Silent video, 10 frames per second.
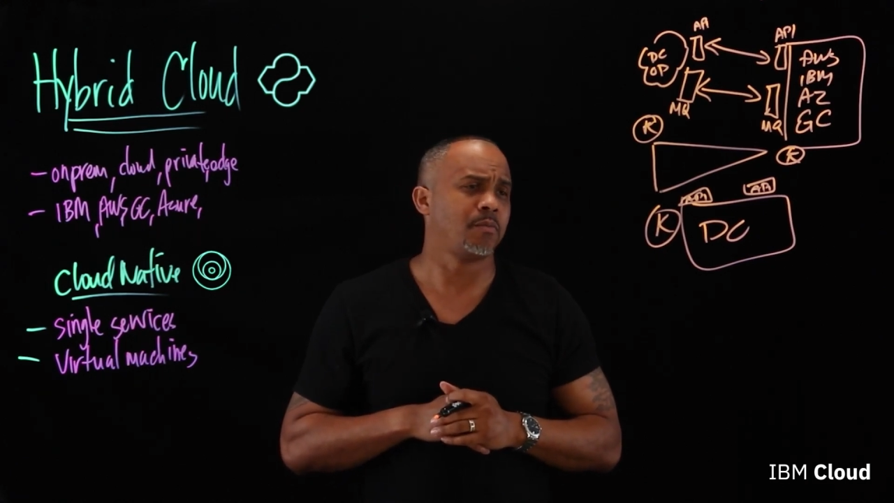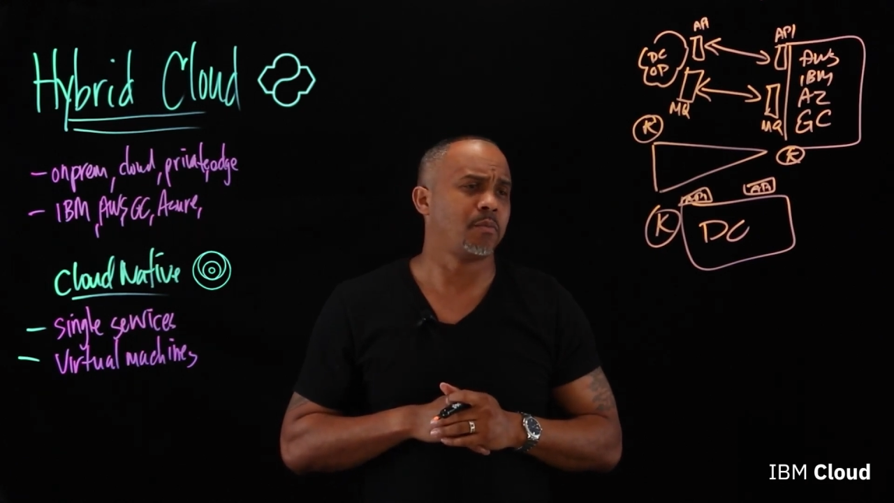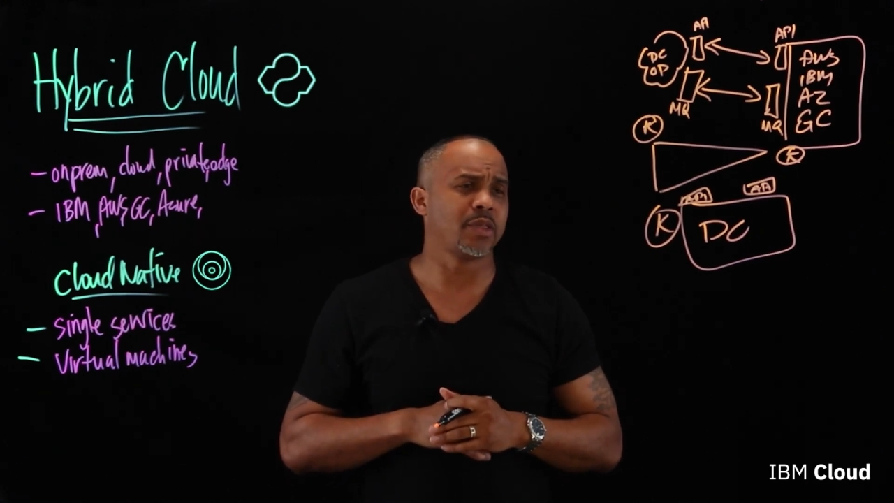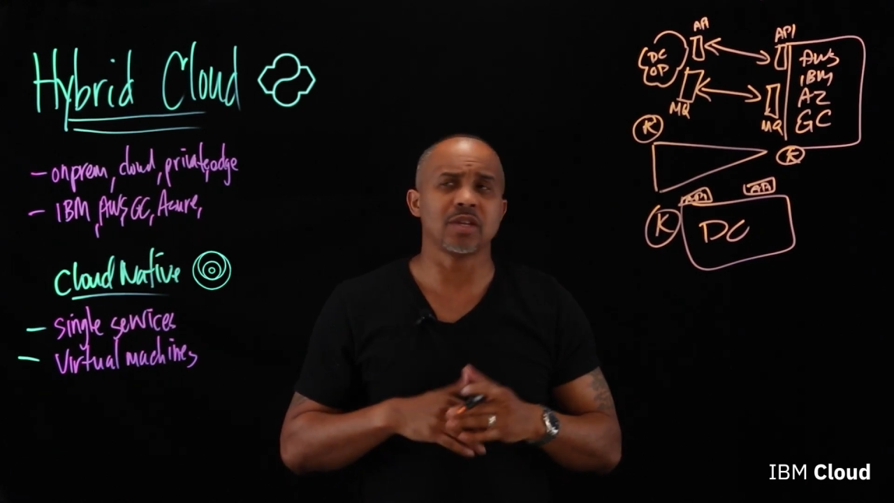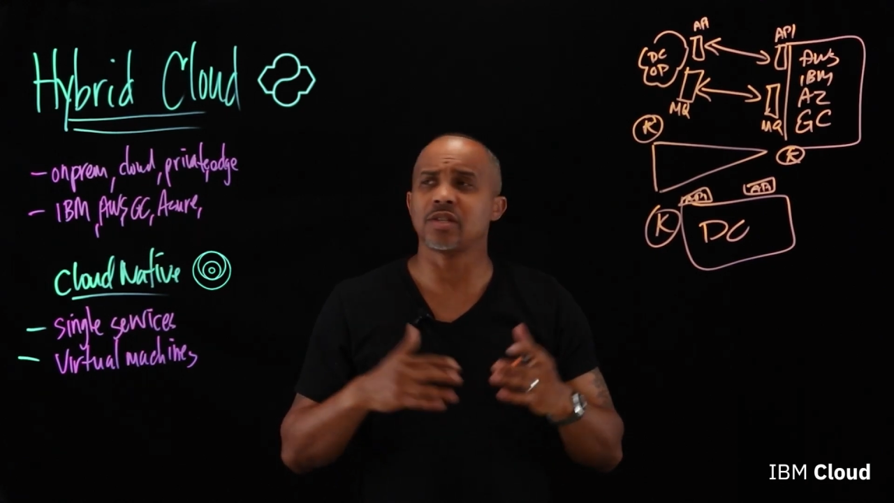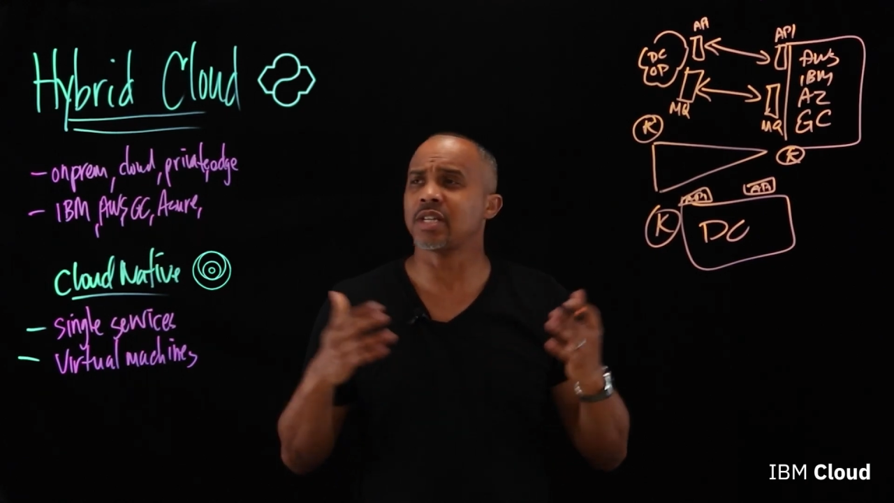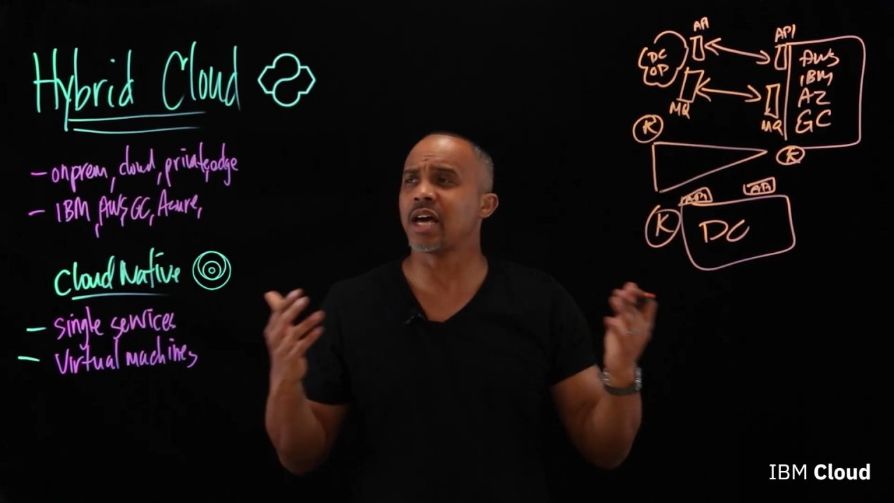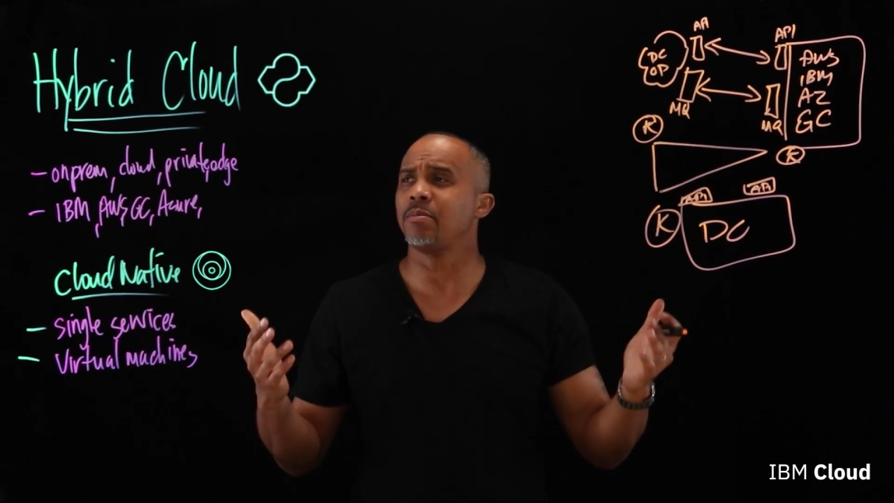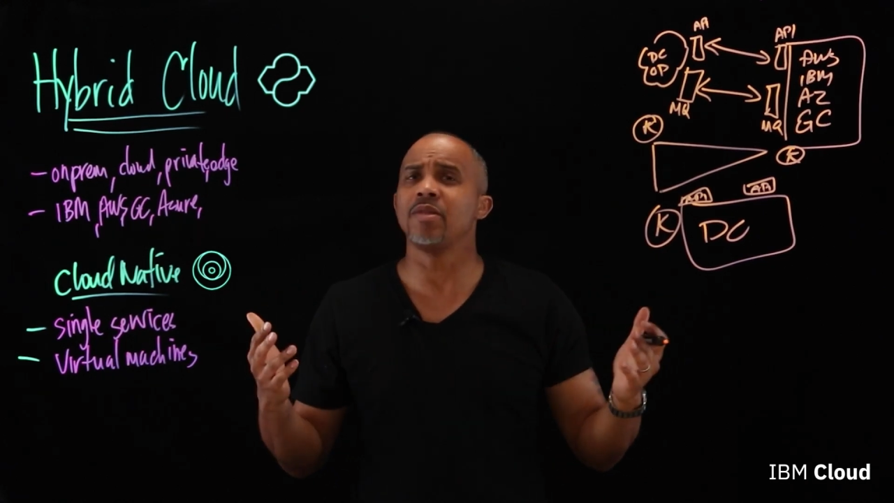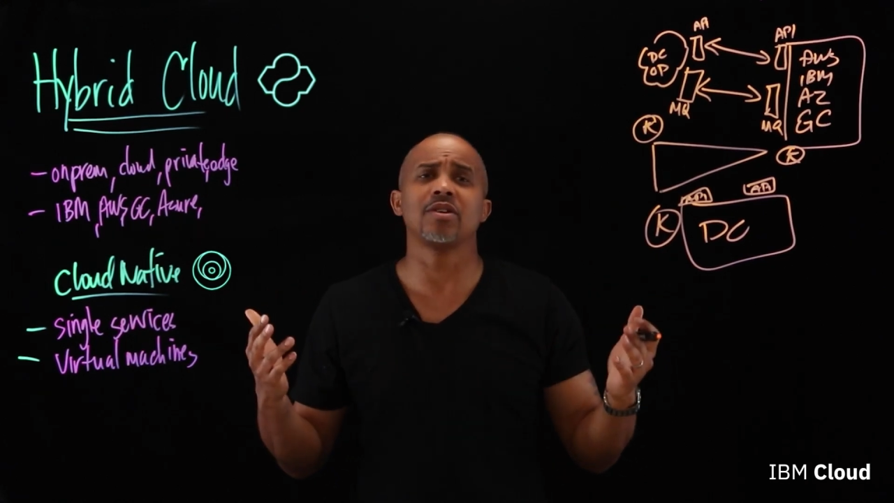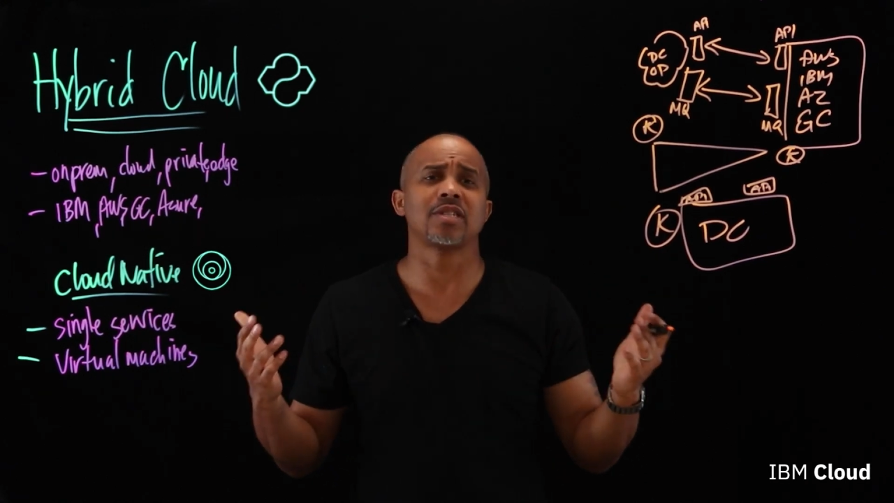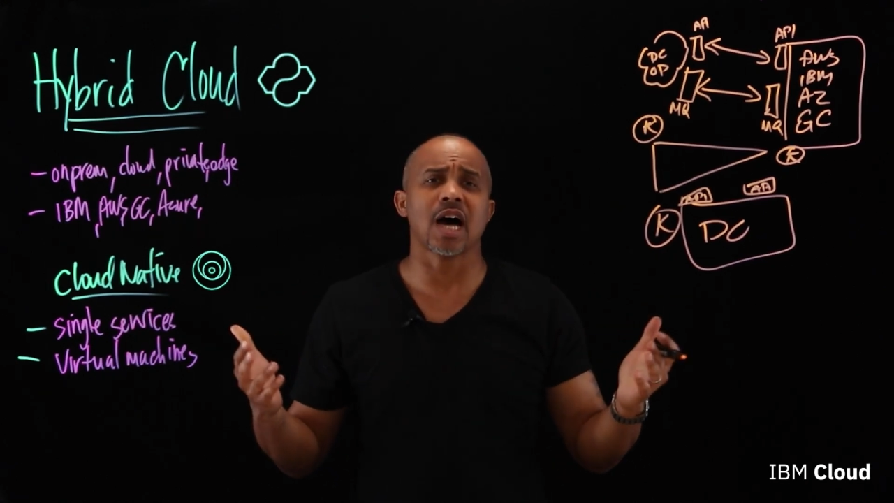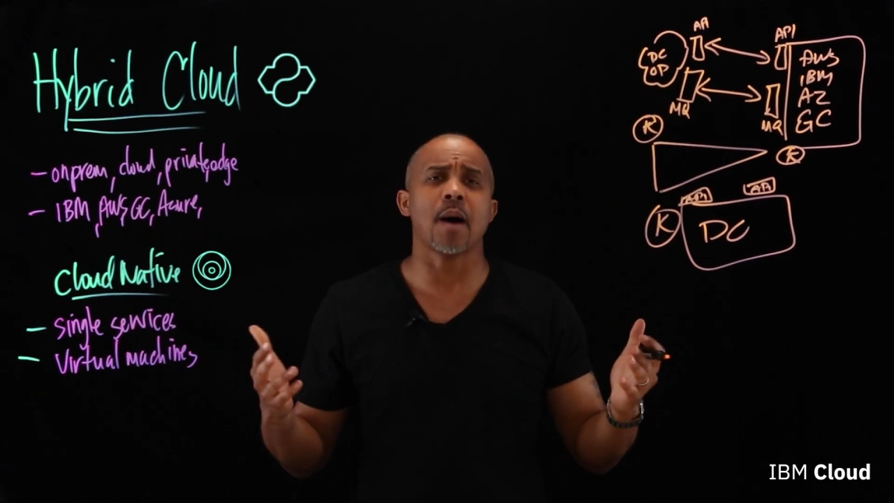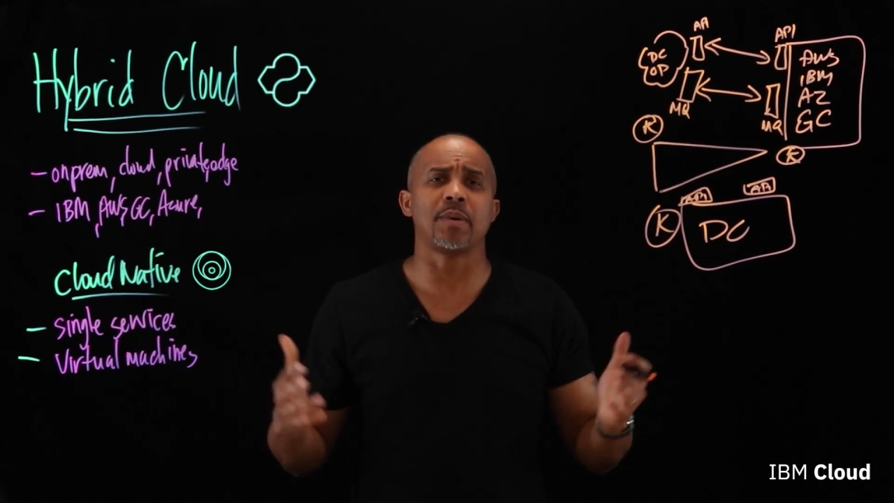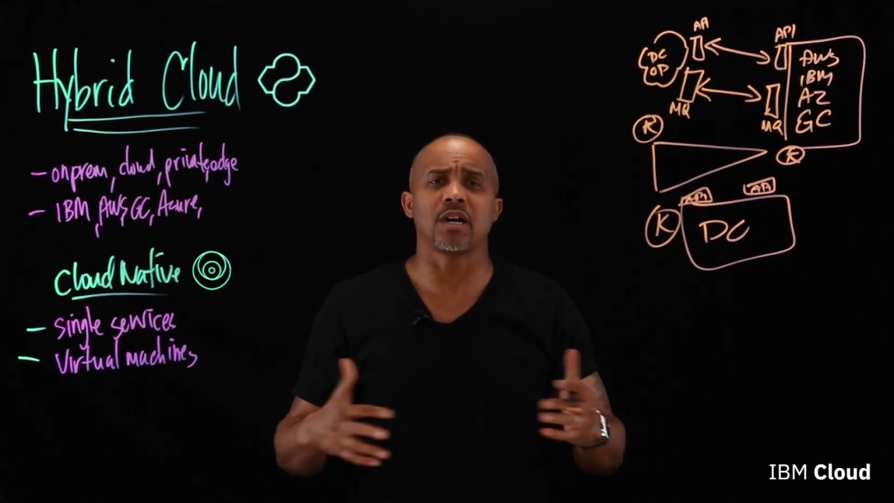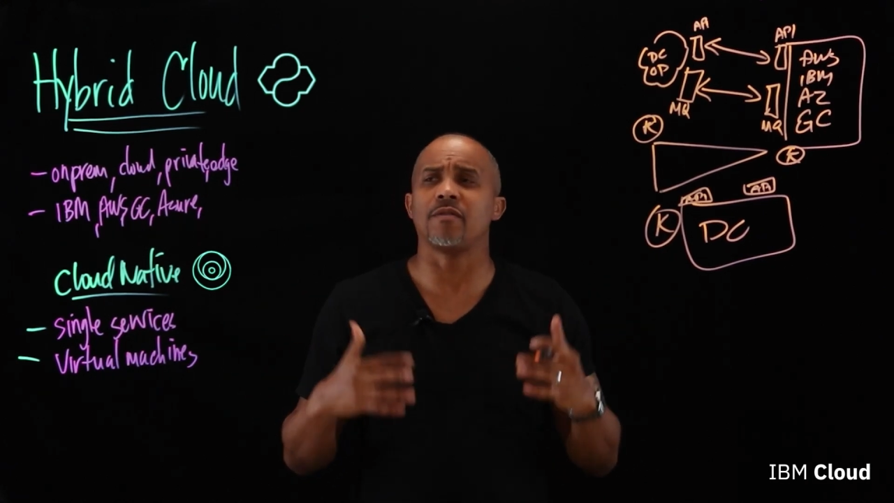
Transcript: But this has kind of been the topic